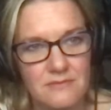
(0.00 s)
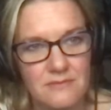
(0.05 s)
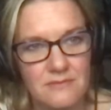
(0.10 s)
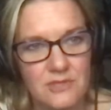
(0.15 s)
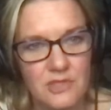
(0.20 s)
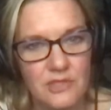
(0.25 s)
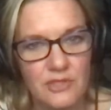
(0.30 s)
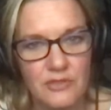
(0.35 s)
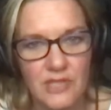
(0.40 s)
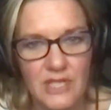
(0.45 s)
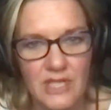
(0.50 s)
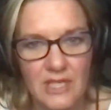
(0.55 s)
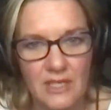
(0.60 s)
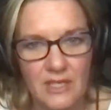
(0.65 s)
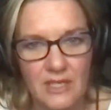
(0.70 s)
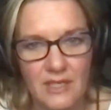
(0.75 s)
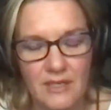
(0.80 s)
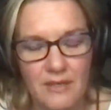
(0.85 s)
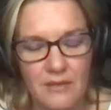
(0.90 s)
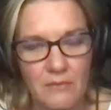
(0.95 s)
treated
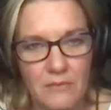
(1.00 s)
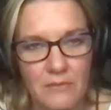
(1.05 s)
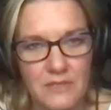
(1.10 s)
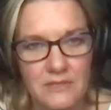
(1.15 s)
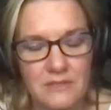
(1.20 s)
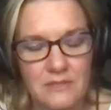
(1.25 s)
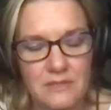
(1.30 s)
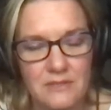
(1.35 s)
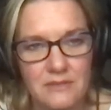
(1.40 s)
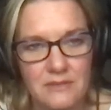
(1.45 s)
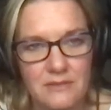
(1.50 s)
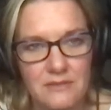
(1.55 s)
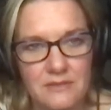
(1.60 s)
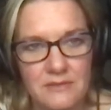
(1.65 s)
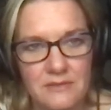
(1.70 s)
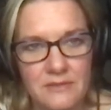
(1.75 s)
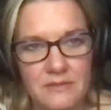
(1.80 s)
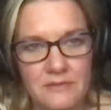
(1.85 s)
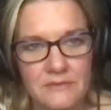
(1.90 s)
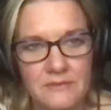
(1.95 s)
him was
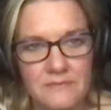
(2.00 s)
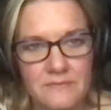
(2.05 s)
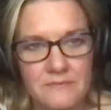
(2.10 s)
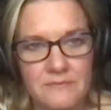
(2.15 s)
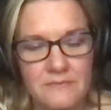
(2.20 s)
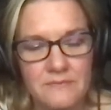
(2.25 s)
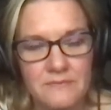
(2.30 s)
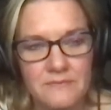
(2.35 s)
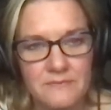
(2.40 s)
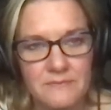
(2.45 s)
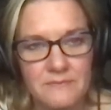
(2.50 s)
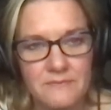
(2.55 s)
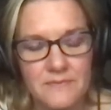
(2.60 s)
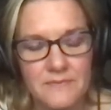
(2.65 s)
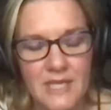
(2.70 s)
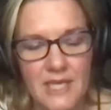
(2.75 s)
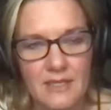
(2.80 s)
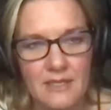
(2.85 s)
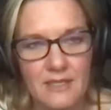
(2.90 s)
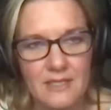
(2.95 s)

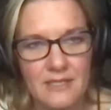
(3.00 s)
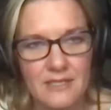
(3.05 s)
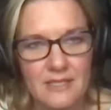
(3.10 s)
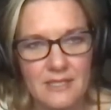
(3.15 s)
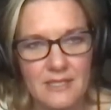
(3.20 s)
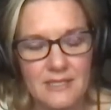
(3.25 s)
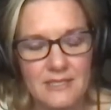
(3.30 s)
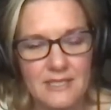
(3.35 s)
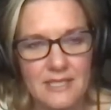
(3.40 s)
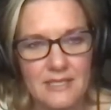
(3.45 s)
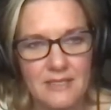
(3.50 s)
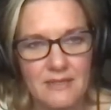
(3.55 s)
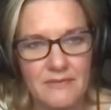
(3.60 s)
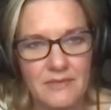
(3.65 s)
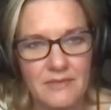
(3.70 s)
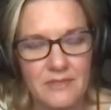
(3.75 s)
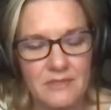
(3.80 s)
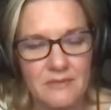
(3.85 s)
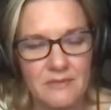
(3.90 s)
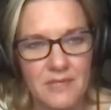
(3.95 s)
And he's not the
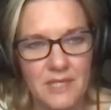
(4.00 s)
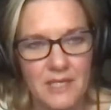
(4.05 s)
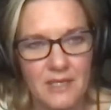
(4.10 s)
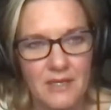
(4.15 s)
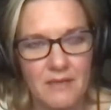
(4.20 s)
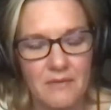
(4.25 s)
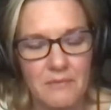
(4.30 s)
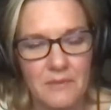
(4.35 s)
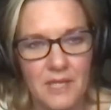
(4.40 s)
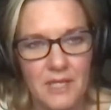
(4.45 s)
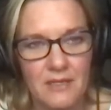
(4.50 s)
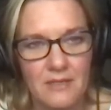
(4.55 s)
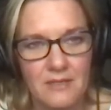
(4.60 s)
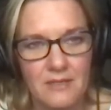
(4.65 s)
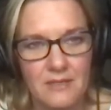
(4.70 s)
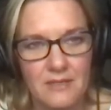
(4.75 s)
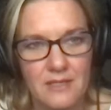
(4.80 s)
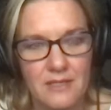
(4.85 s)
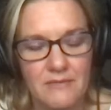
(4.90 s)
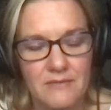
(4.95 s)
first one.
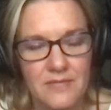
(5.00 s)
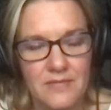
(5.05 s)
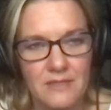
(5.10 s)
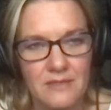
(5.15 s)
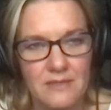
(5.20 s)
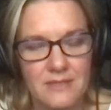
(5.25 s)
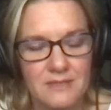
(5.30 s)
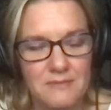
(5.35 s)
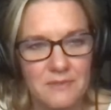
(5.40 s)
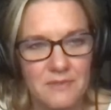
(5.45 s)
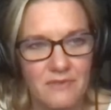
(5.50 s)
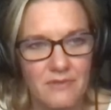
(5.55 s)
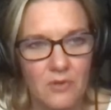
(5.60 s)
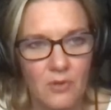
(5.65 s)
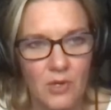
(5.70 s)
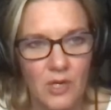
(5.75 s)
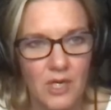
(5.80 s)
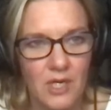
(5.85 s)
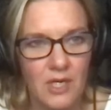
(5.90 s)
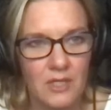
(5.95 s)
I've done this
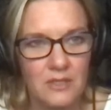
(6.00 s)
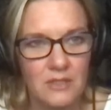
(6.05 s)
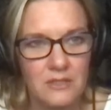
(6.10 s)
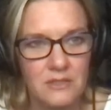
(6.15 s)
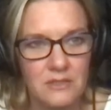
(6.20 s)
before.